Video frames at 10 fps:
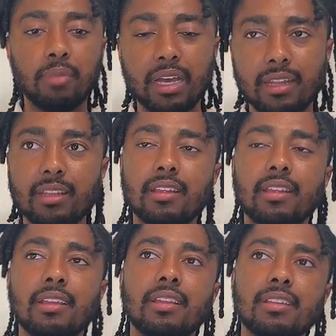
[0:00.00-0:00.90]
But
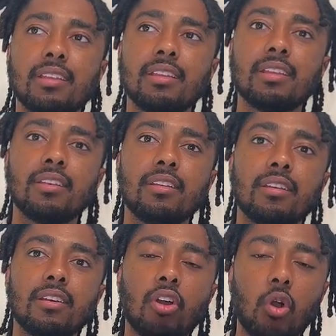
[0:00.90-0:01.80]

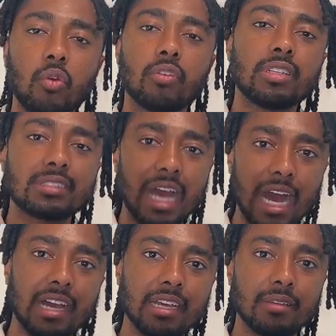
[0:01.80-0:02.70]
over
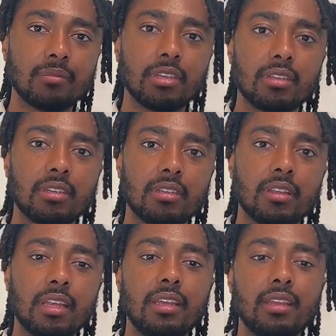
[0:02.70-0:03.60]
time,
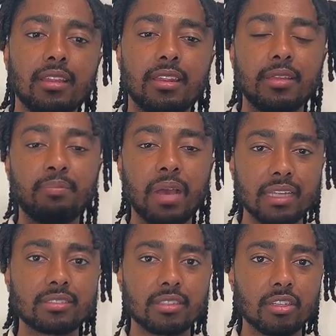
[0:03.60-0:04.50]
the
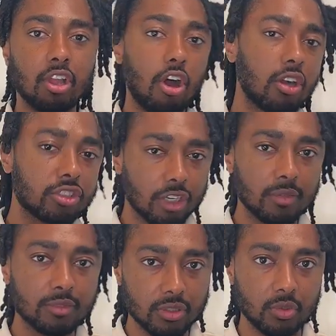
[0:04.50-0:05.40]
best long
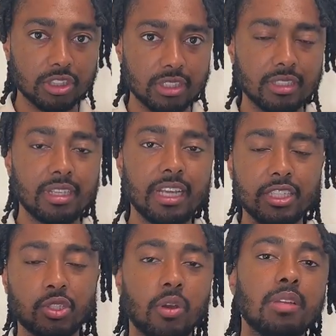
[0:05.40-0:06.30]
term solution
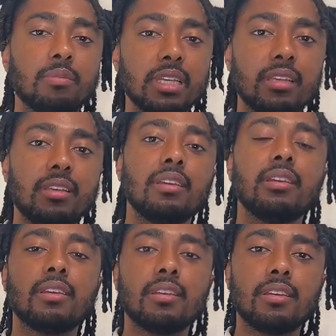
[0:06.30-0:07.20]
is going to be
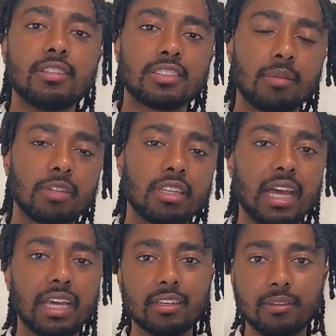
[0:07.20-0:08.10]
something
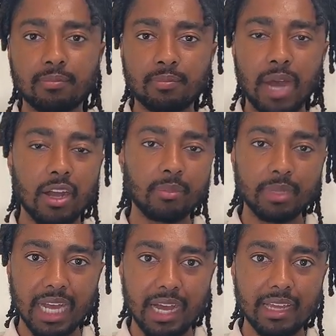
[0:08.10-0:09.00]
like Power
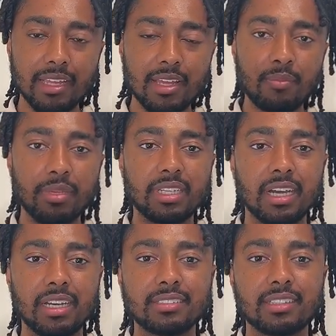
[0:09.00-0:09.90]
BI
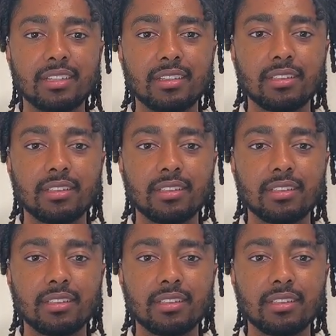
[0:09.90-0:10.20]
because